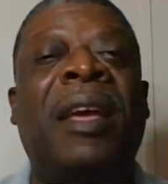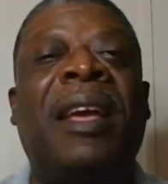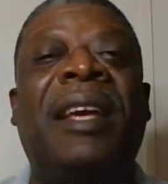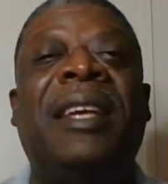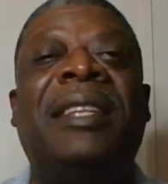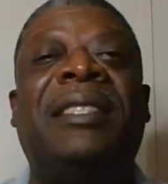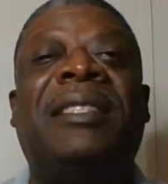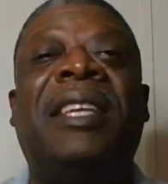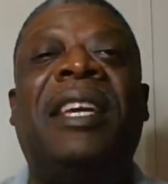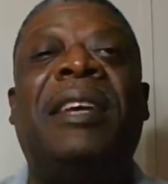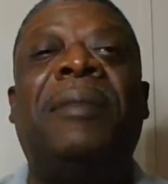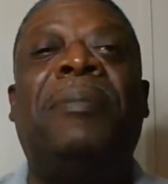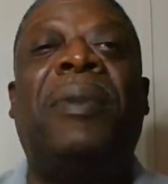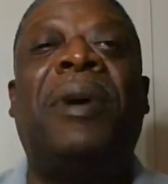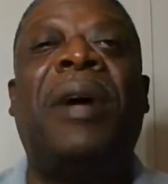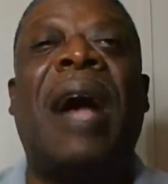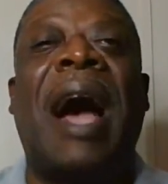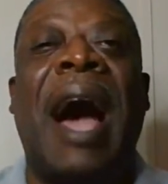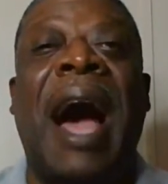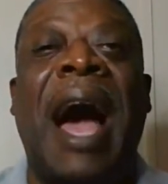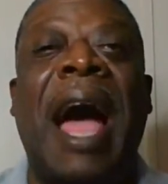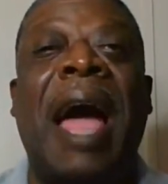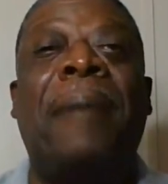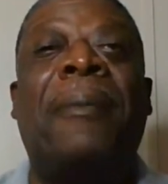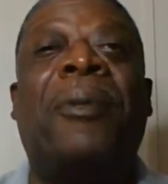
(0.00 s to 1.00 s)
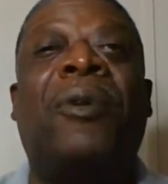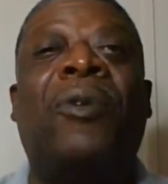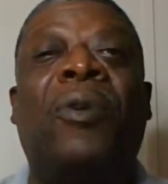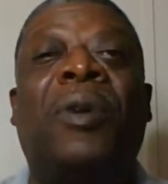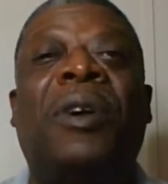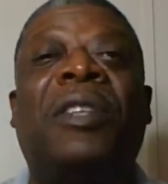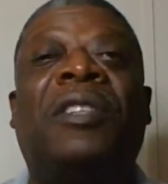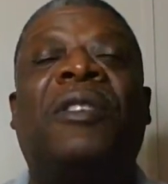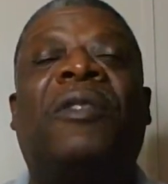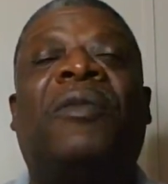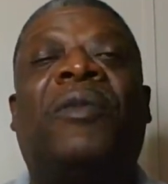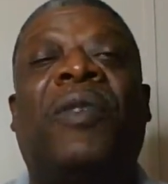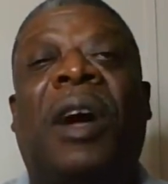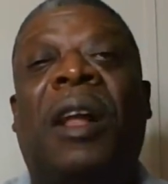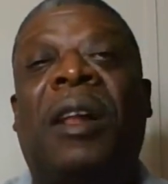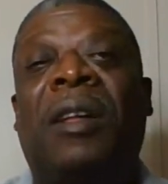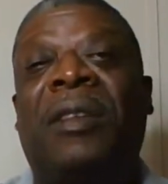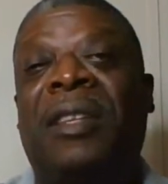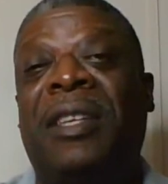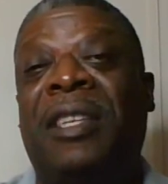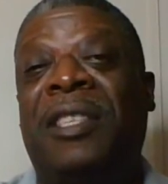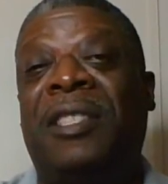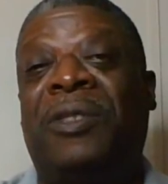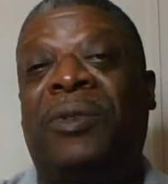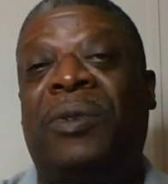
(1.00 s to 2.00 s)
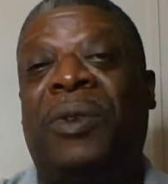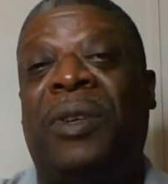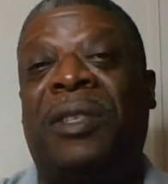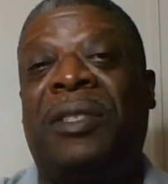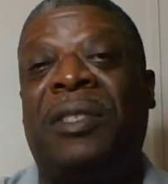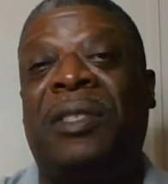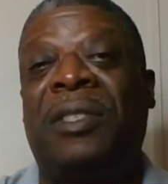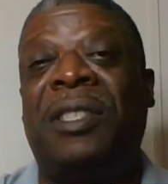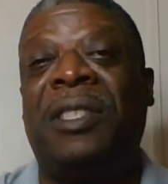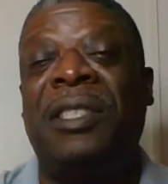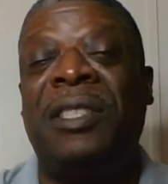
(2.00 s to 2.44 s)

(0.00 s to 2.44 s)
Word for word: He said, But I'm going to follow the instructions.